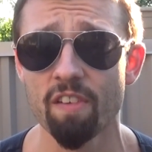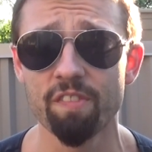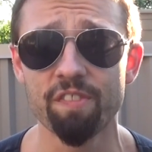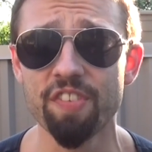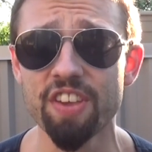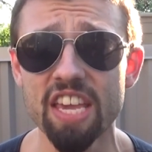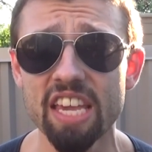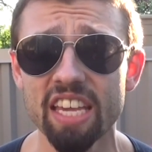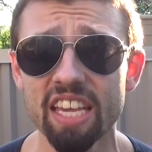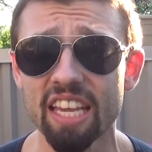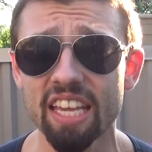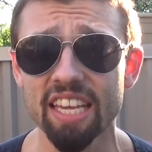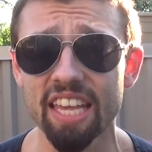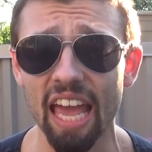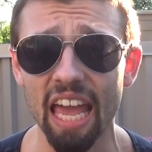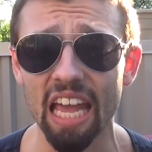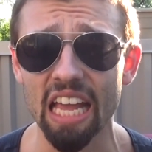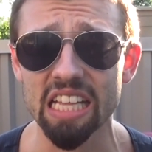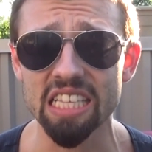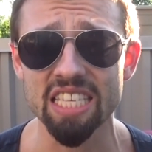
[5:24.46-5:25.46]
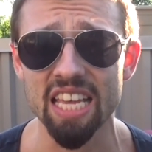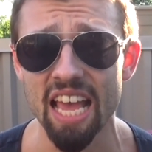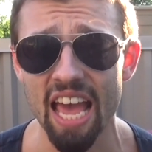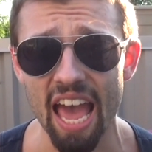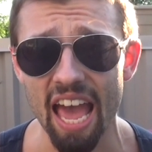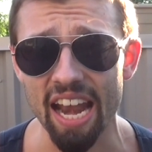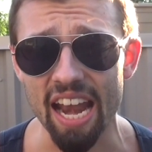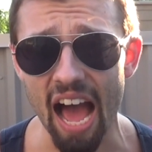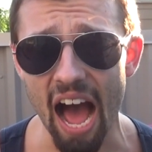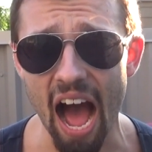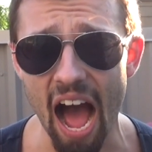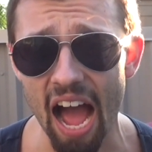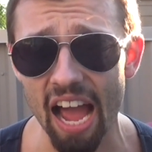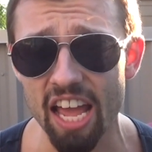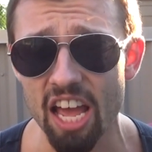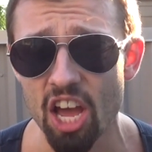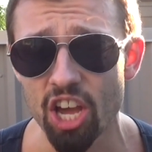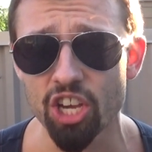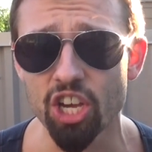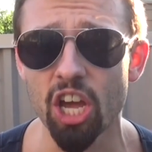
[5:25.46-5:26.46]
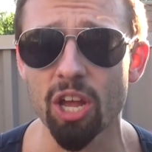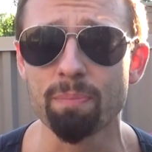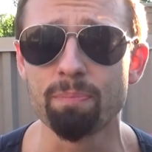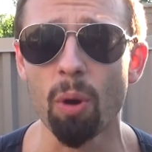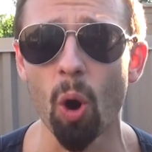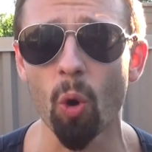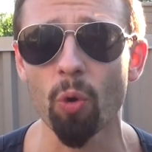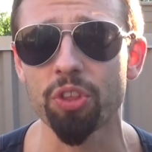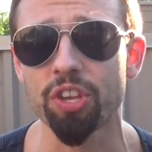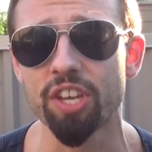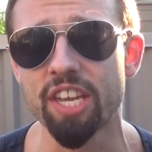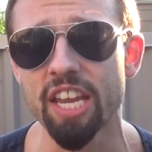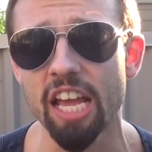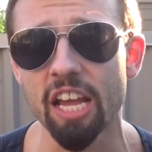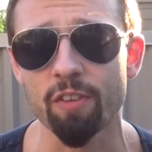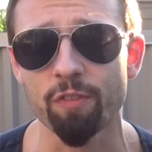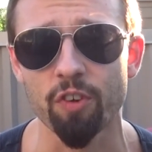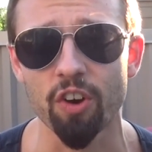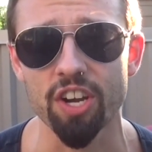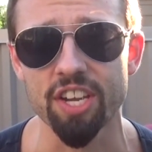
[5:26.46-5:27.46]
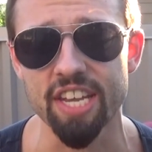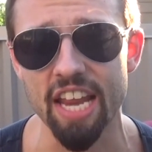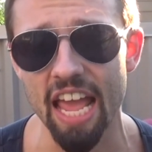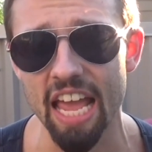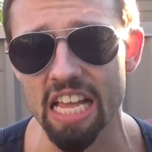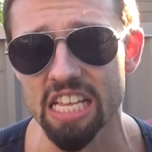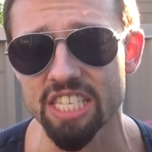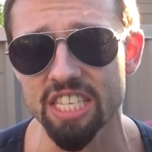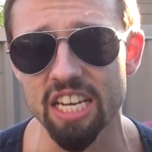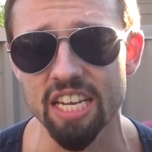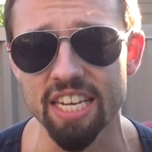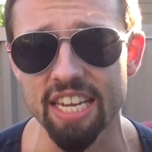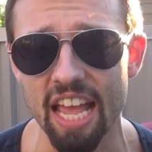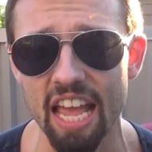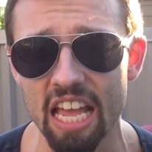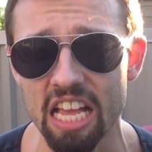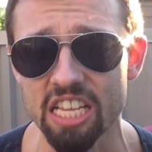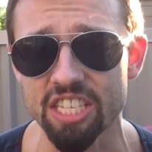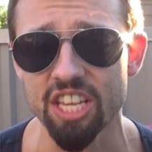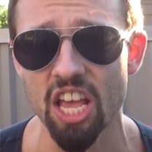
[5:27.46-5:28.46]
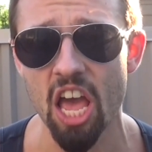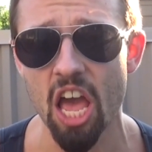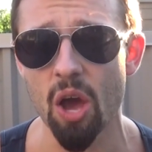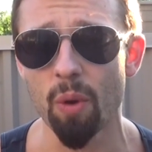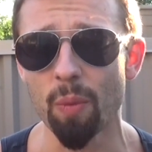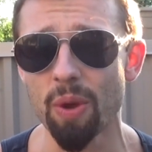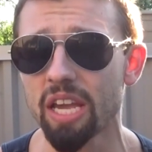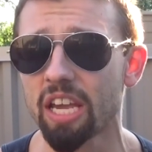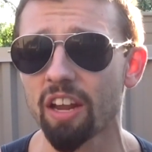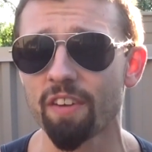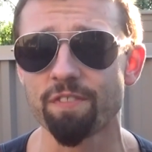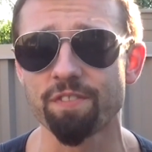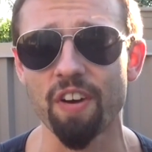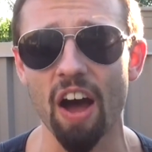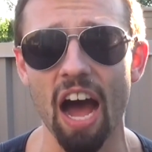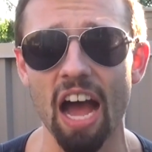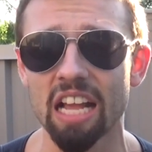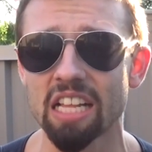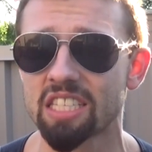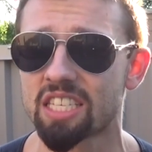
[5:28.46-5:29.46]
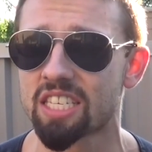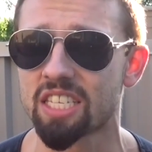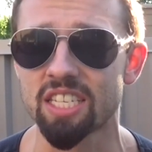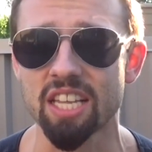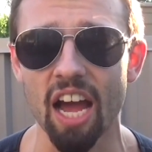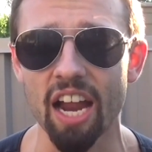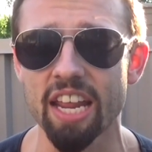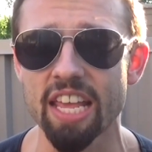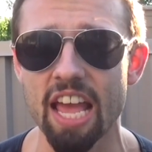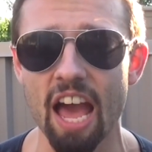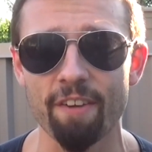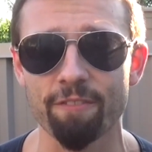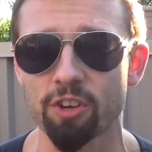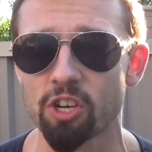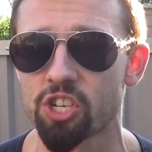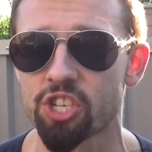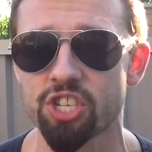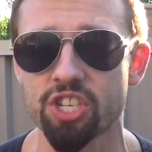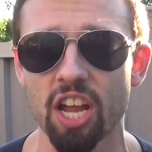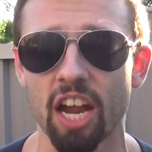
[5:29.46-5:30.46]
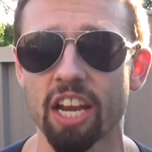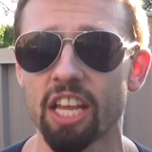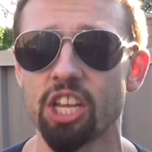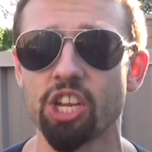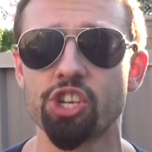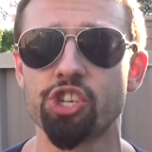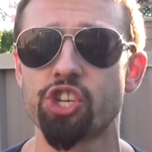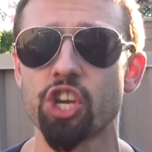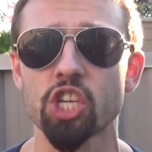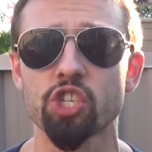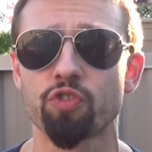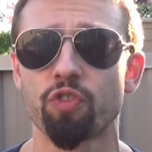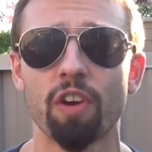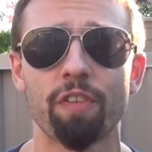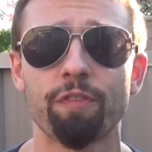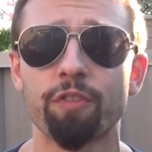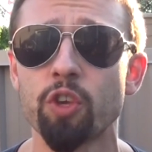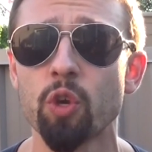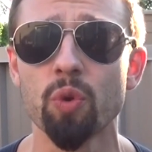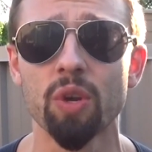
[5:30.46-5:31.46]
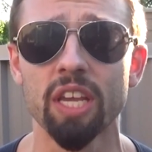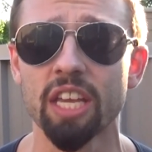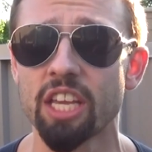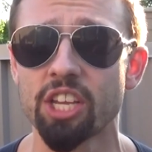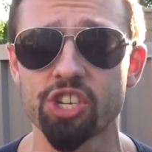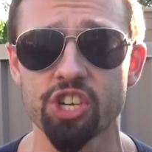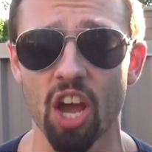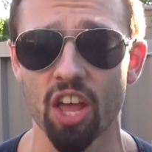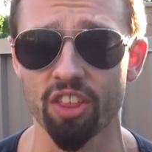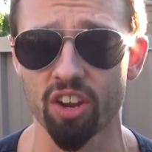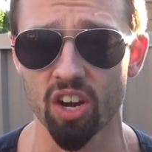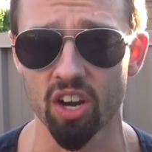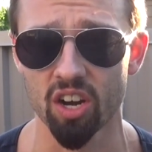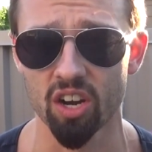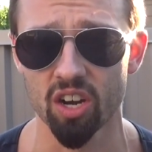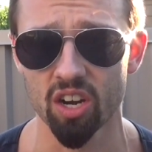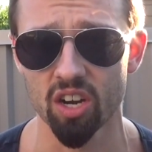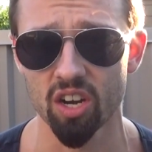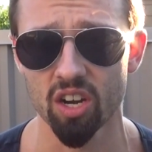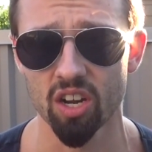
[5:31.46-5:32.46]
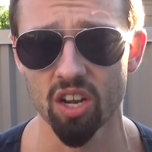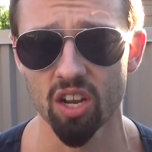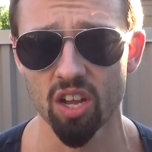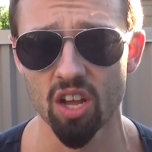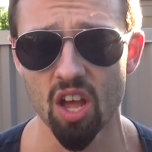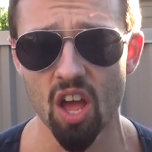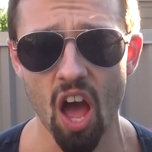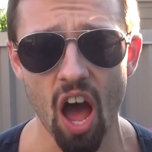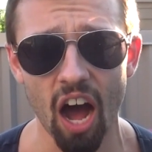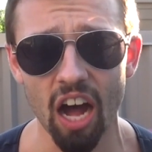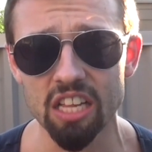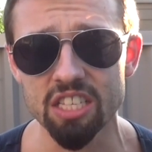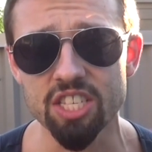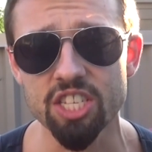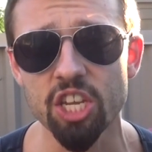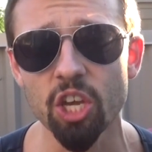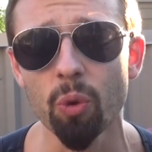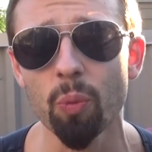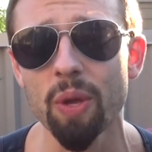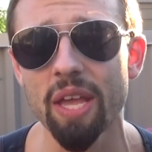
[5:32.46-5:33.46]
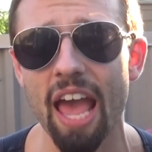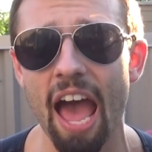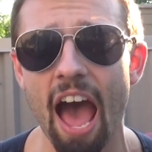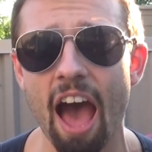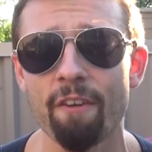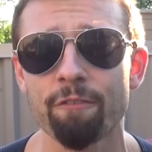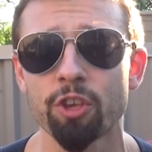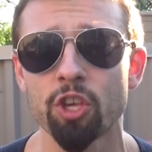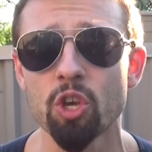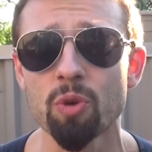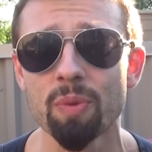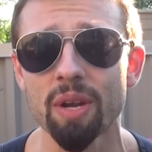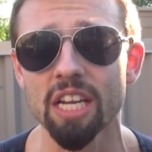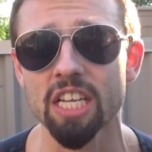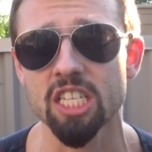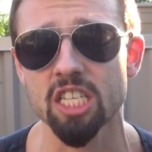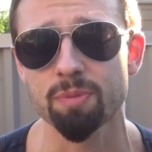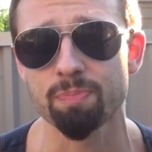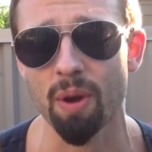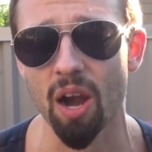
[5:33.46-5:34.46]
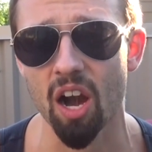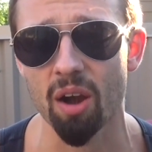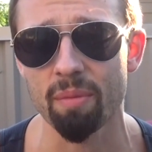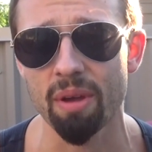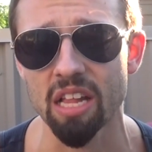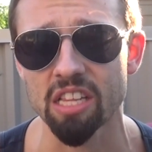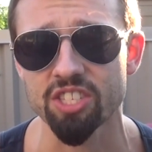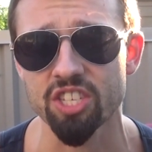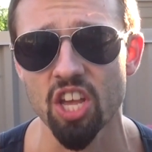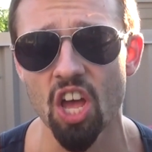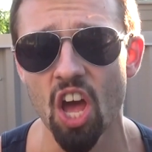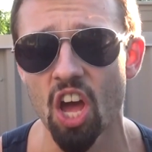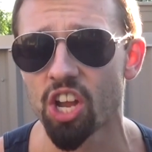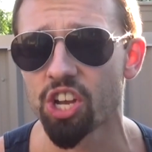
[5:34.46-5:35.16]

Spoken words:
Vegan Gains and I could both dig for days and days, and we could find study after study just refuting each other. Until we have human experiments